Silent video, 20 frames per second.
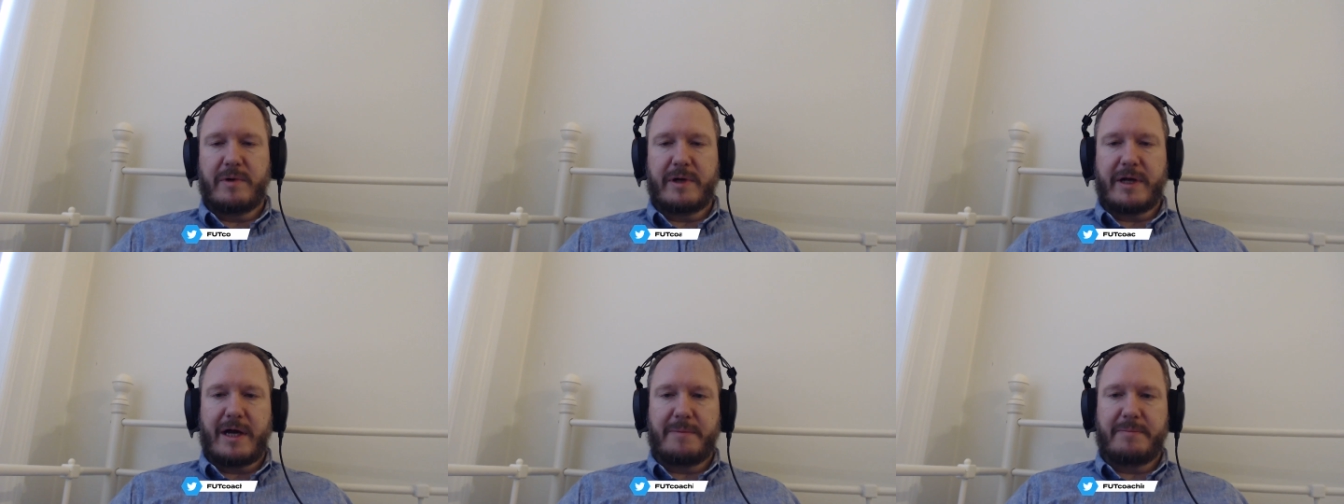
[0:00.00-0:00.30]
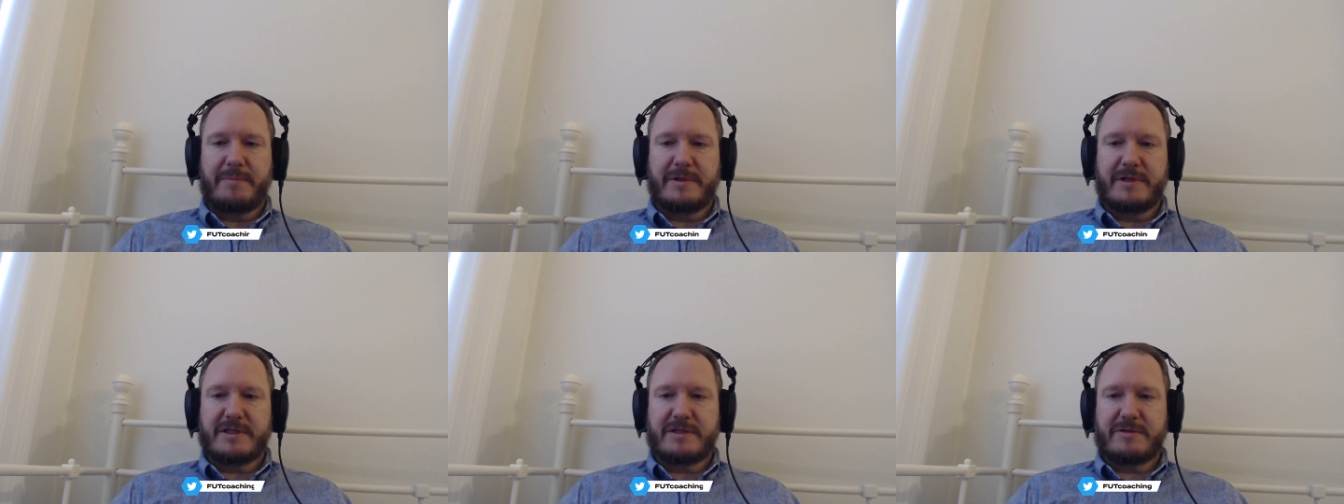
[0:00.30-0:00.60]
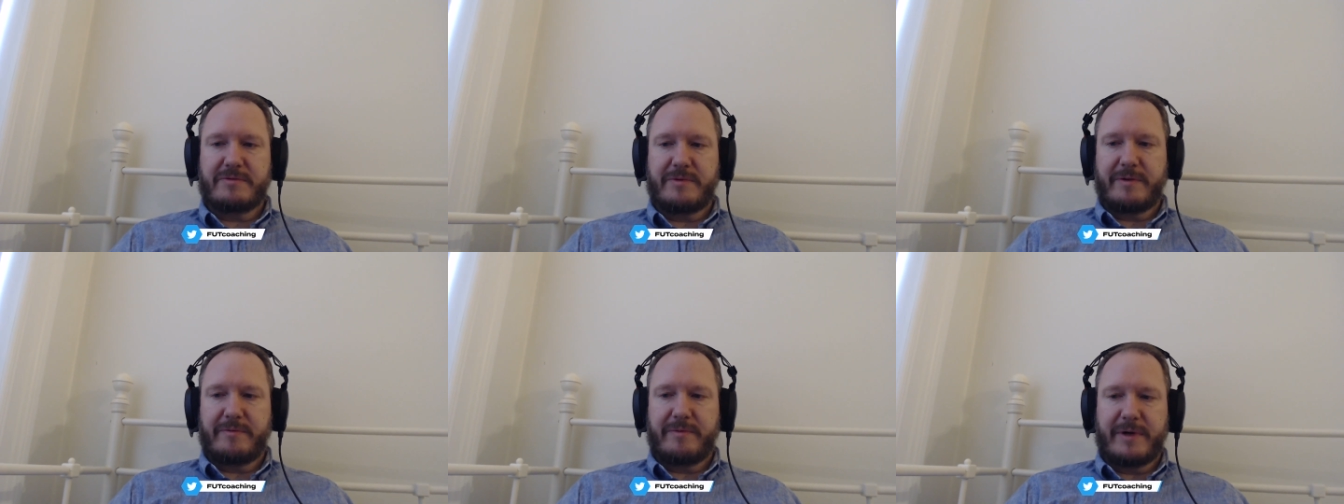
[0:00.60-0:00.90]
what
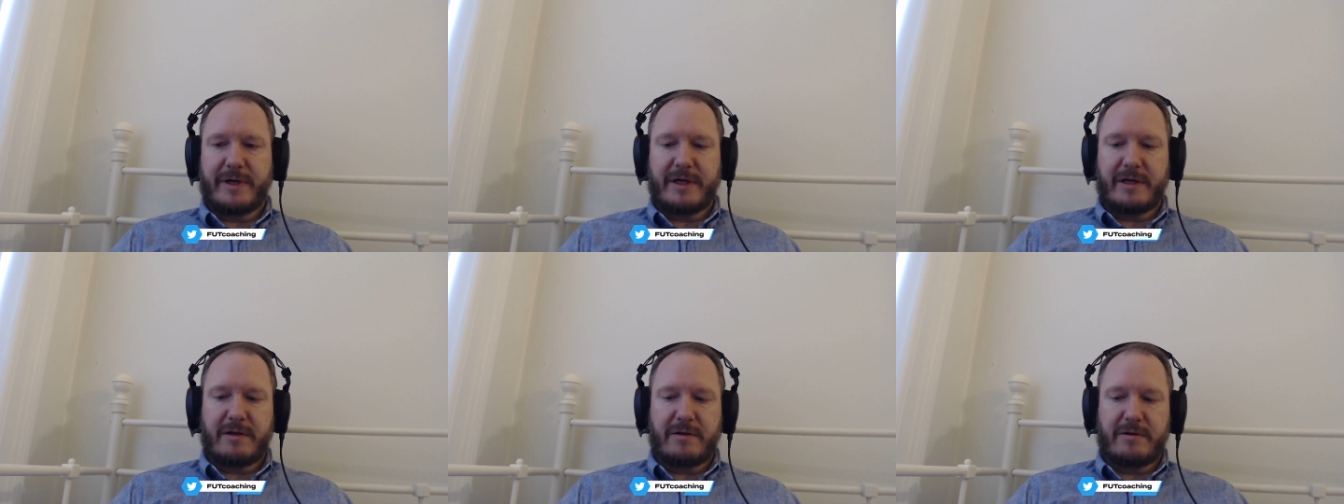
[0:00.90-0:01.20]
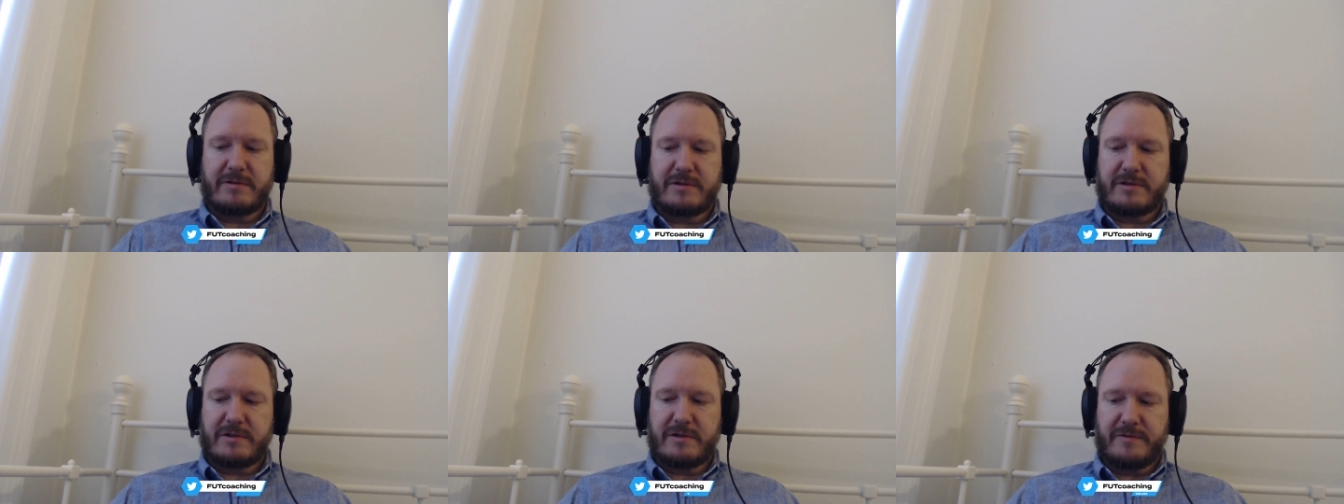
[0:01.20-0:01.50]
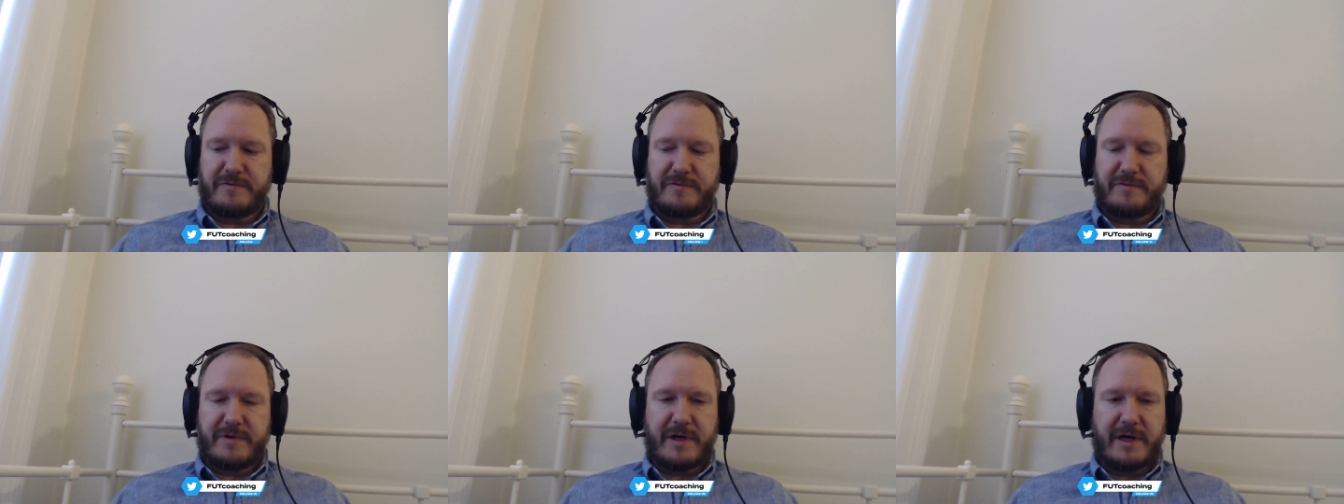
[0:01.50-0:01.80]
happens when we get lots
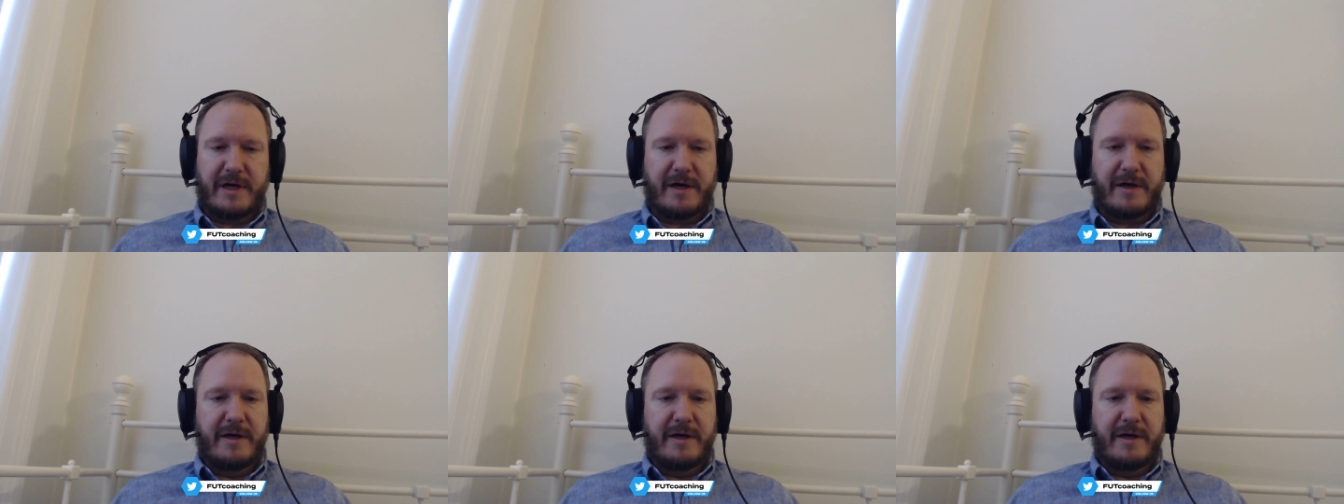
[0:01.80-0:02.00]
of